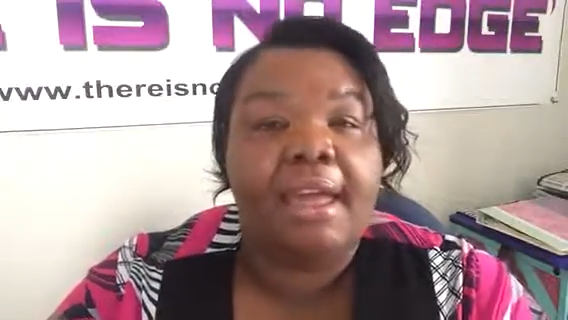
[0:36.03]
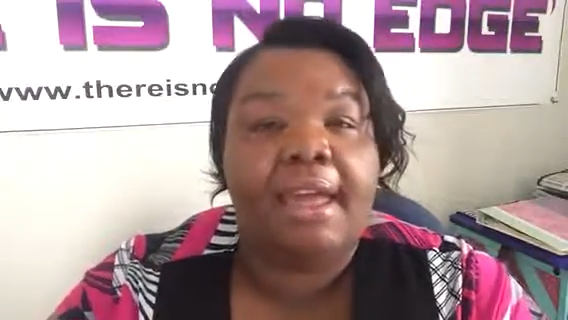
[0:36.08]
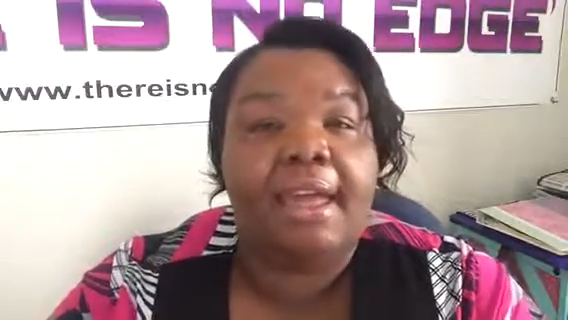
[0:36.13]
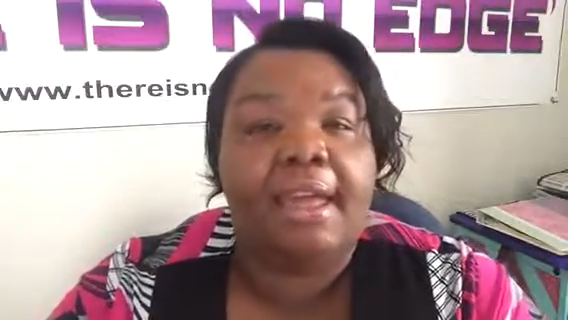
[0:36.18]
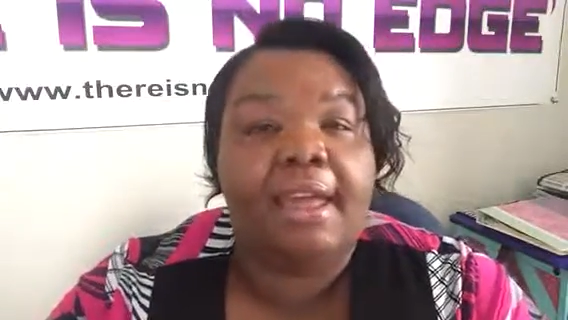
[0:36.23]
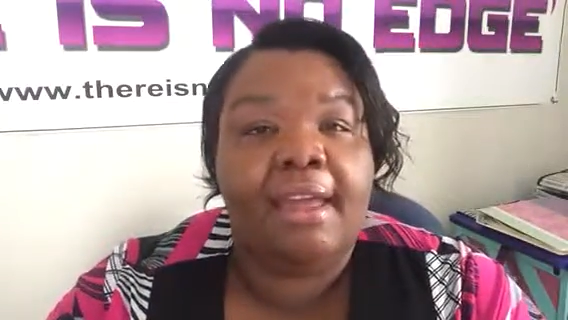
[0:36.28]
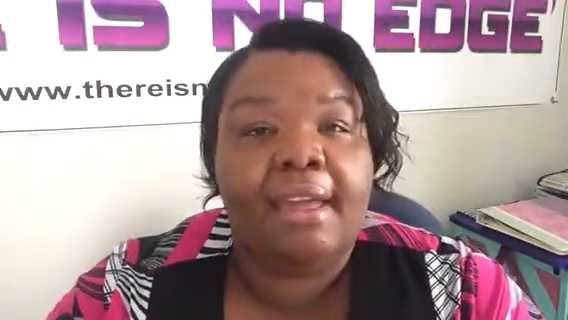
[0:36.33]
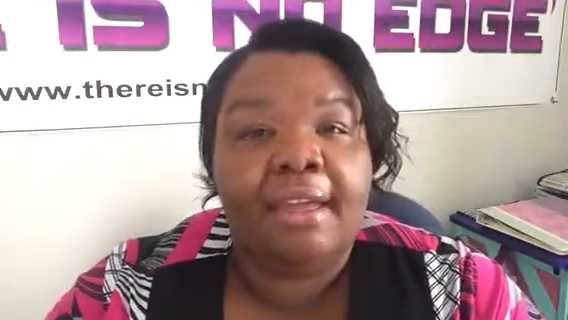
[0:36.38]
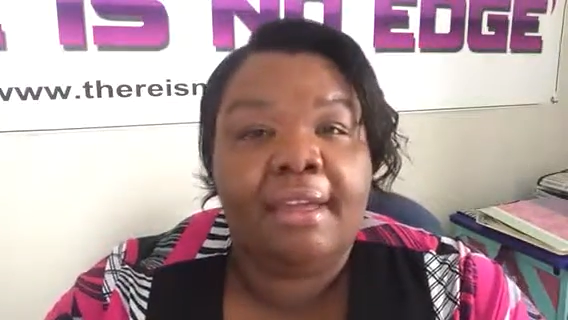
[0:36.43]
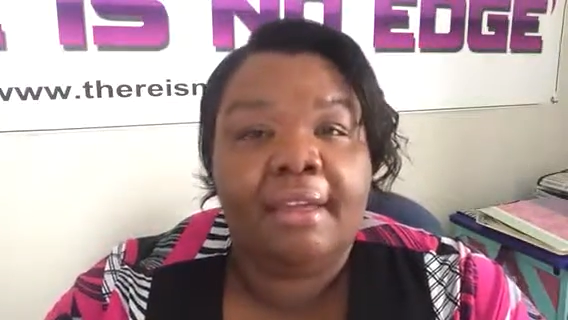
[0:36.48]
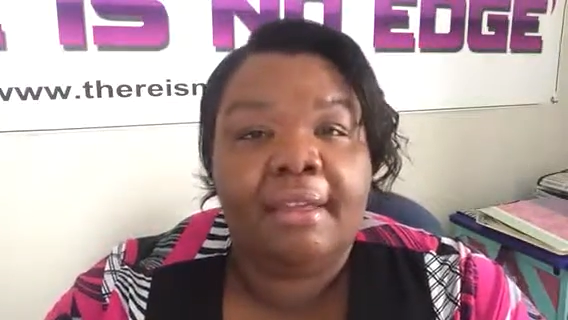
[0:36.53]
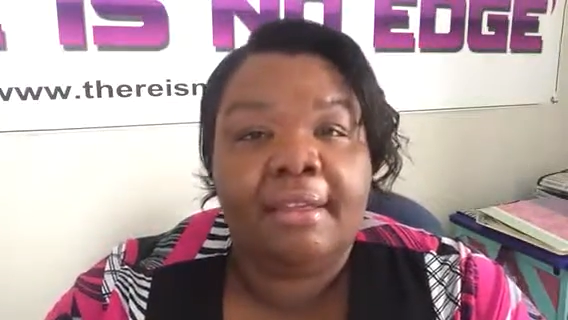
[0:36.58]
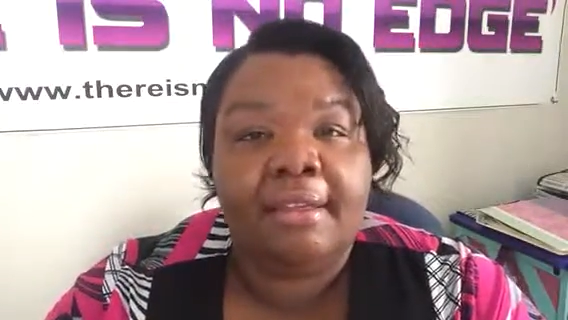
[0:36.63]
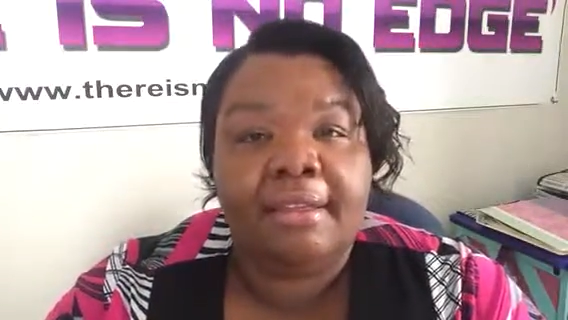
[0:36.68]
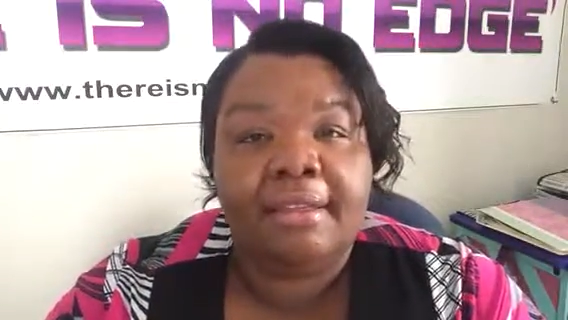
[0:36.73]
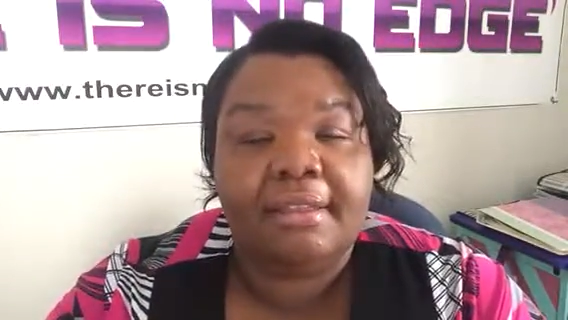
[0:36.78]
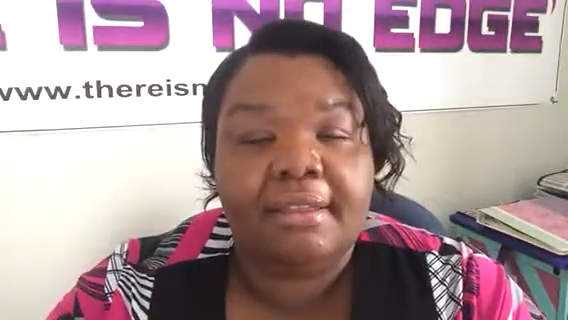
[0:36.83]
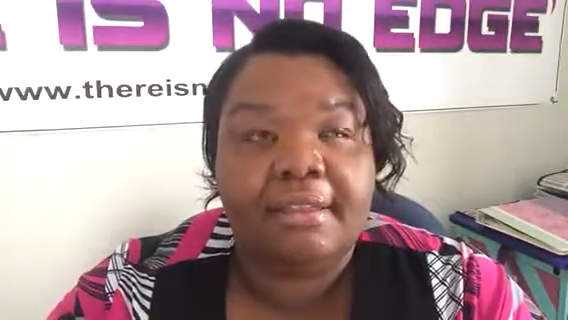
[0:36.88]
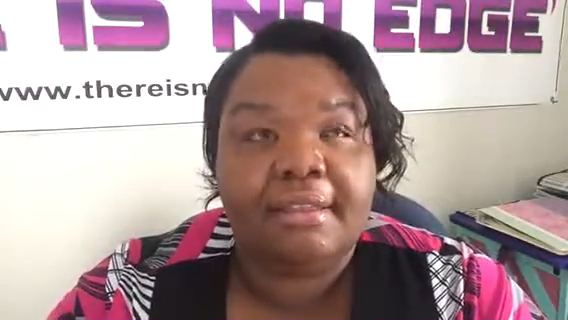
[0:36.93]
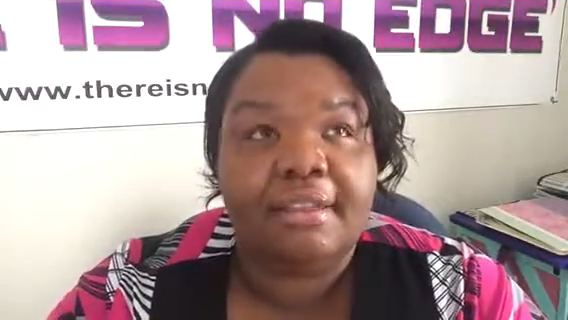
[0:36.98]

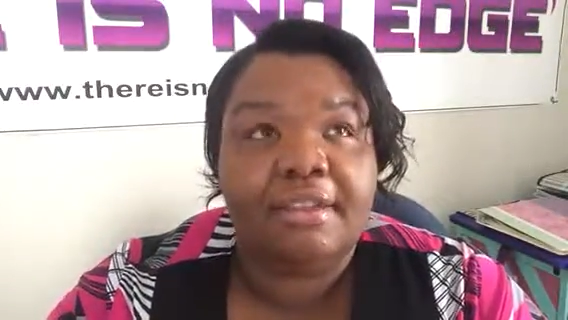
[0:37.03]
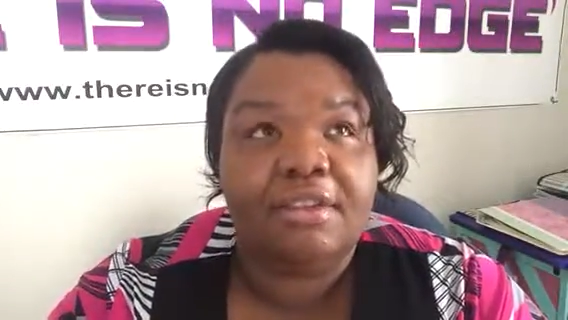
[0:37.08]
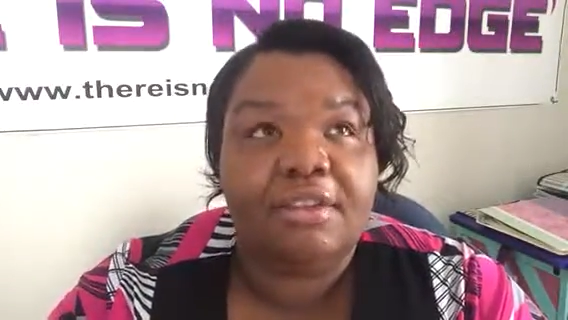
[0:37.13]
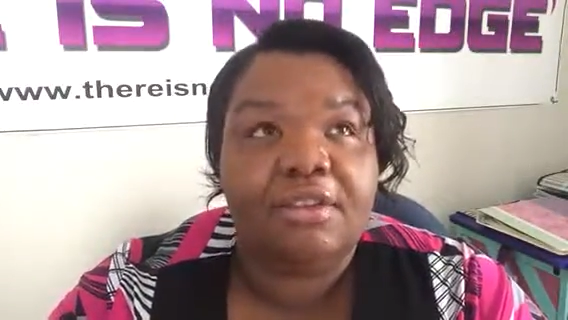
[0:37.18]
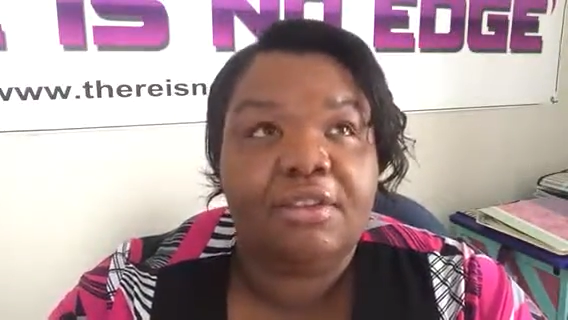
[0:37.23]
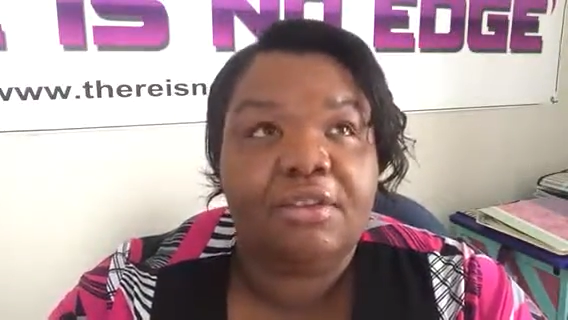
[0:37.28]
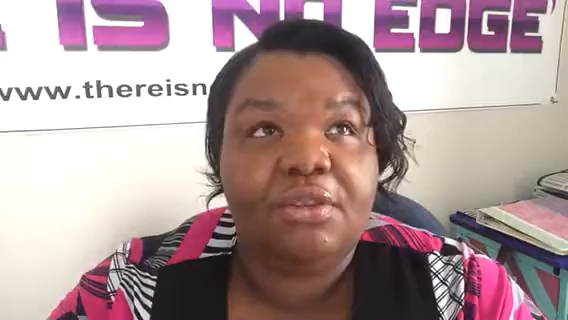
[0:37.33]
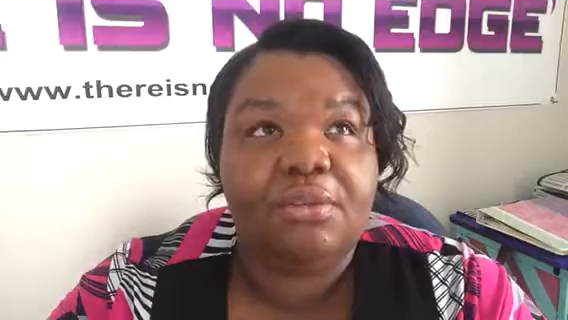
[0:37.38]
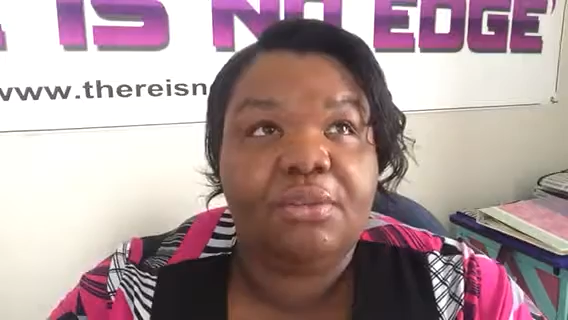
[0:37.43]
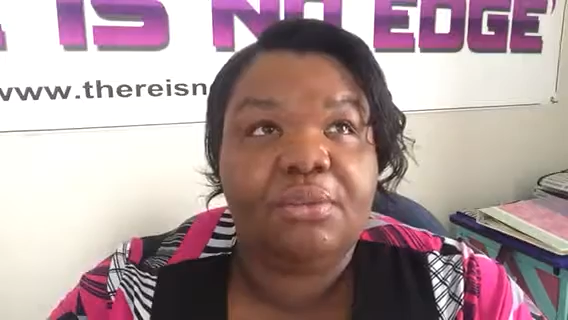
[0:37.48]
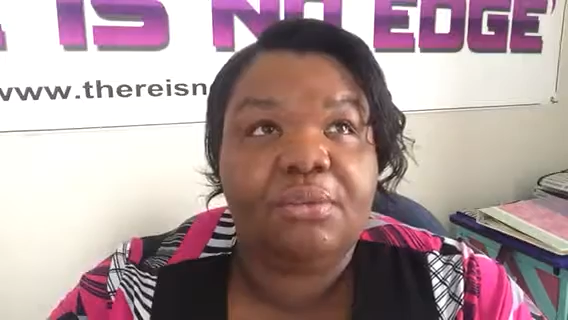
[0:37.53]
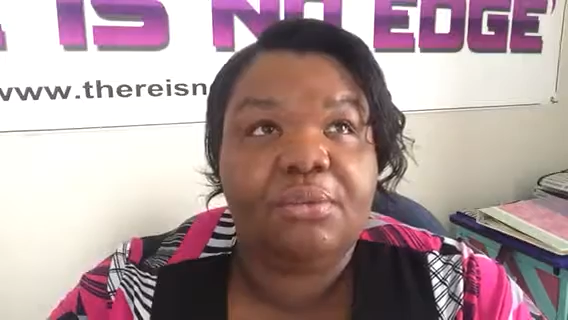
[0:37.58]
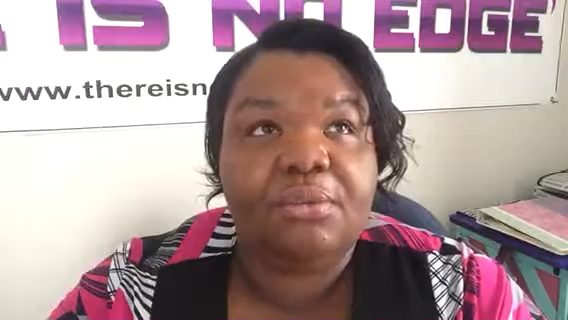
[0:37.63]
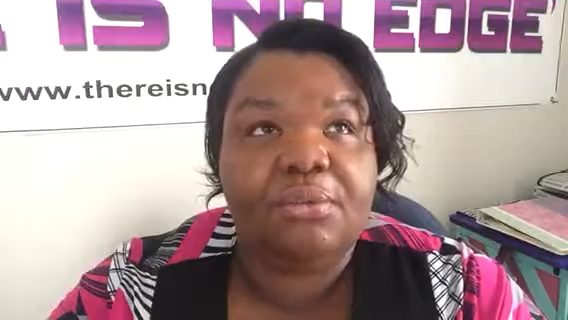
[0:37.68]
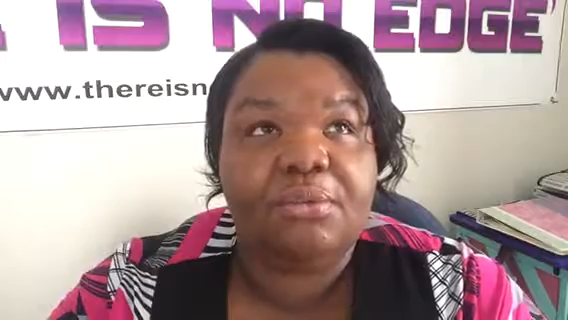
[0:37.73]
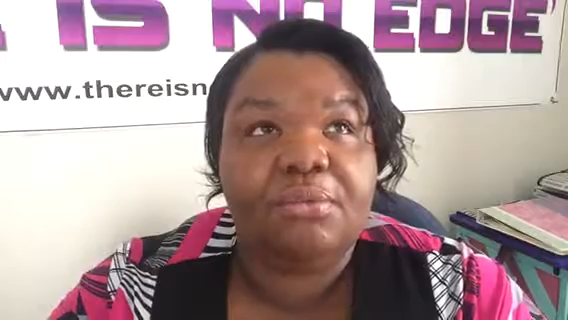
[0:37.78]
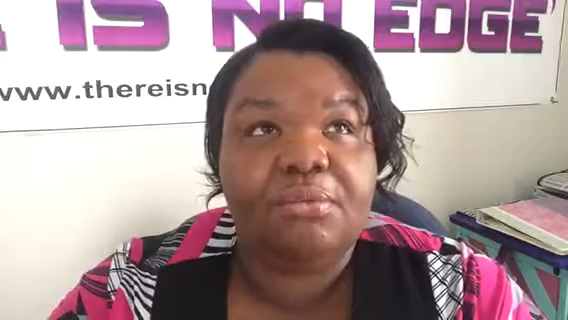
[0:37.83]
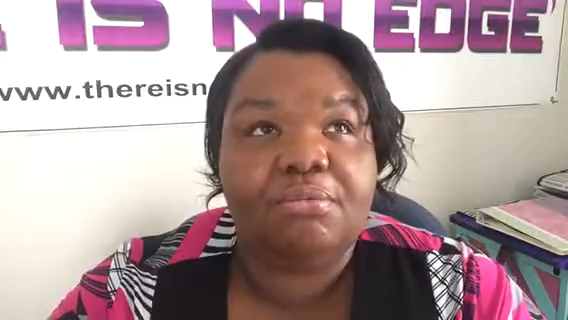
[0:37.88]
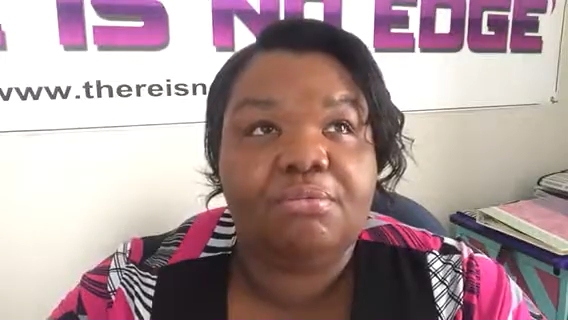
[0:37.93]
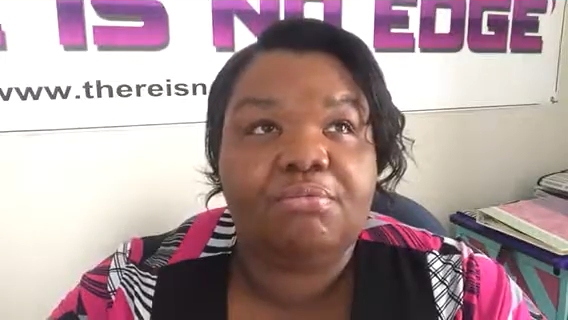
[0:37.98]
and
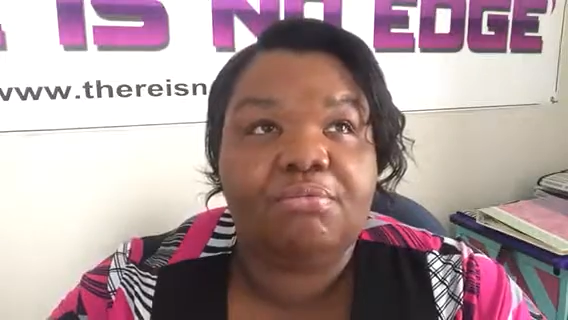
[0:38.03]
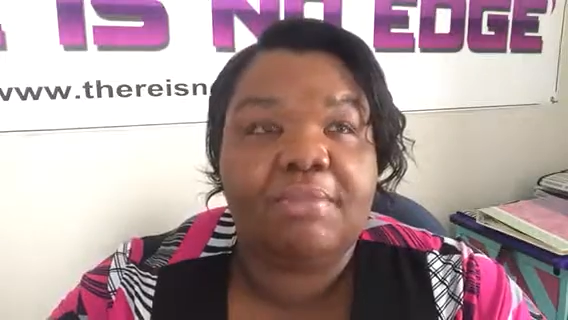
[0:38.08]
you